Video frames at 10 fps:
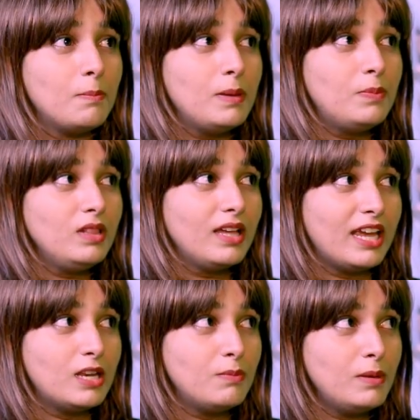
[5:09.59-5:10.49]
People
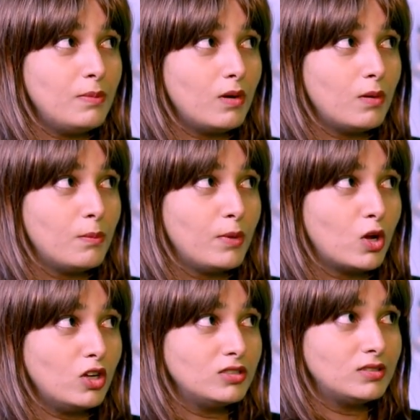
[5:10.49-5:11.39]
hate me
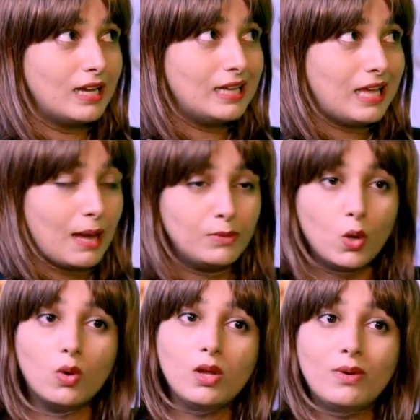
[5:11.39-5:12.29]
because I'm
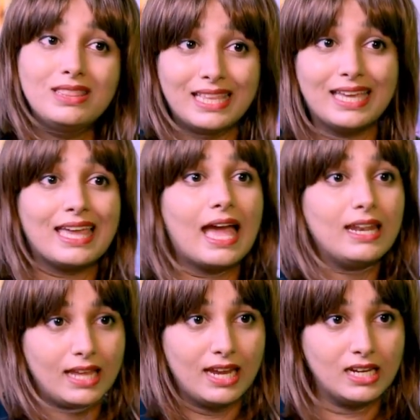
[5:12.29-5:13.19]
the only one they
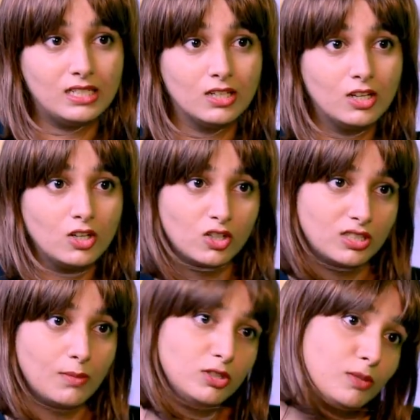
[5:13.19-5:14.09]
can hate,
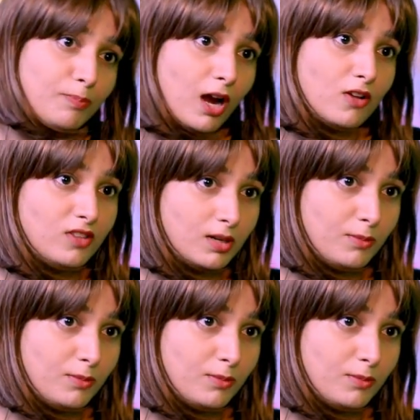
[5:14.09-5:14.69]
because I'm also part of the